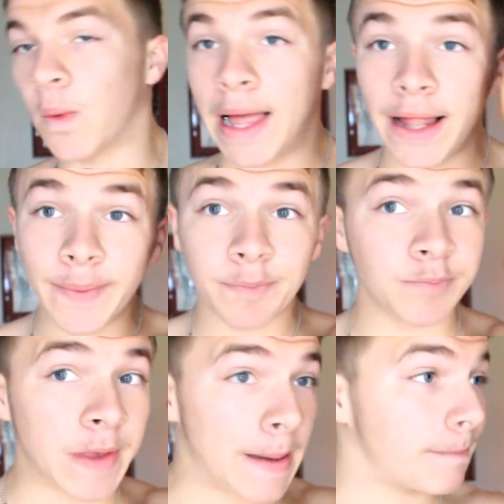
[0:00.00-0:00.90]

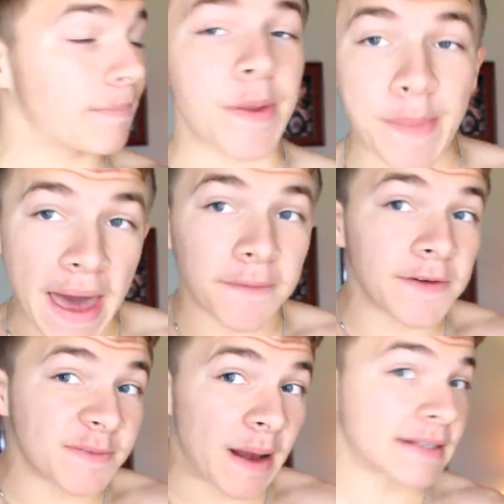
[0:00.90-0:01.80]
Well, yep, the
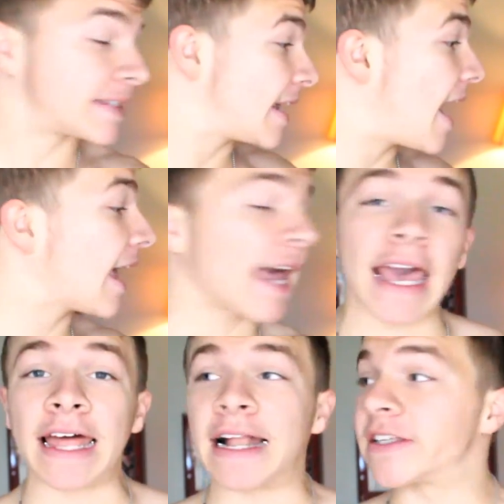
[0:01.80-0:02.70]
battery's about to die,
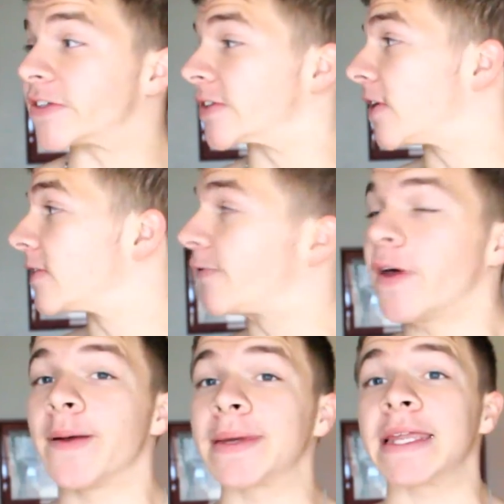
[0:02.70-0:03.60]
and I just started
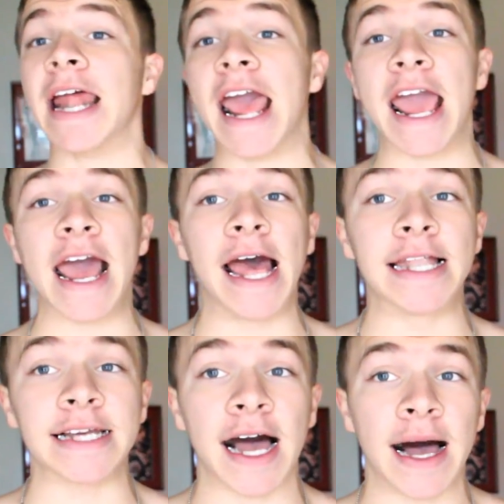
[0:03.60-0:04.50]
filming, and,